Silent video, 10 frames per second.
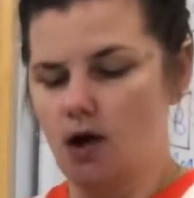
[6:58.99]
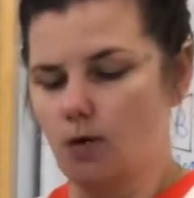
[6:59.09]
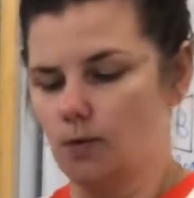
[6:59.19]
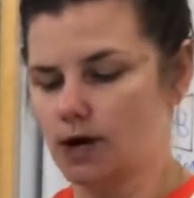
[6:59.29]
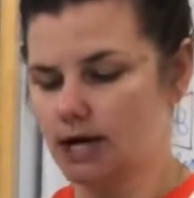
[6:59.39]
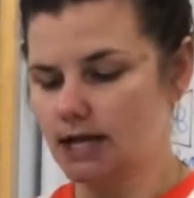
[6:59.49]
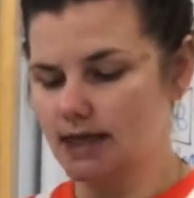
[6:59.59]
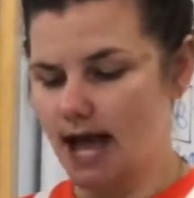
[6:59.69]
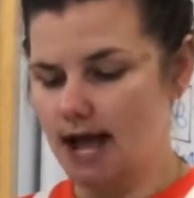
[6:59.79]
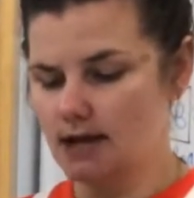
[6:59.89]
We're going to
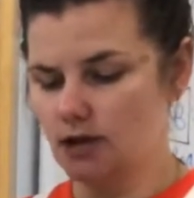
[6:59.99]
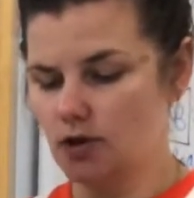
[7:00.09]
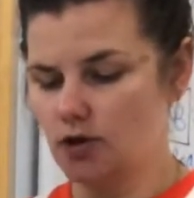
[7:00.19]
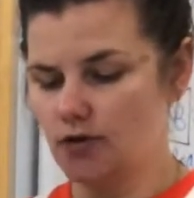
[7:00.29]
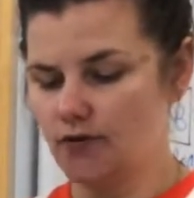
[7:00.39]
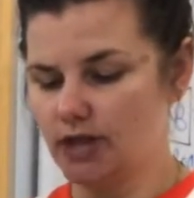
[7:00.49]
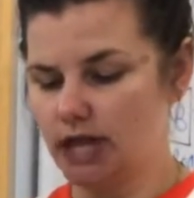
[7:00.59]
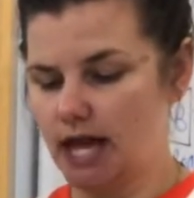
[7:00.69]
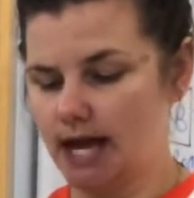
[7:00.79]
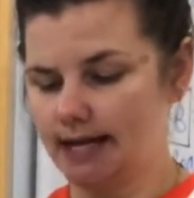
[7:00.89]
then look for the
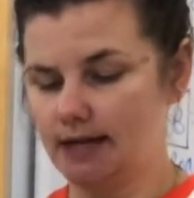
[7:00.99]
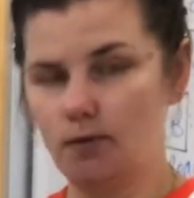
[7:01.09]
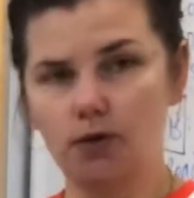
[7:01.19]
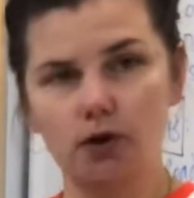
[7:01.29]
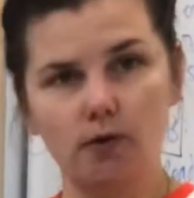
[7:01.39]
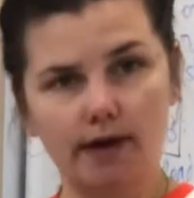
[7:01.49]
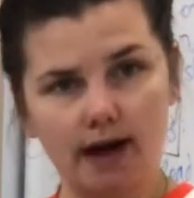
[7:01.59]
line that we're going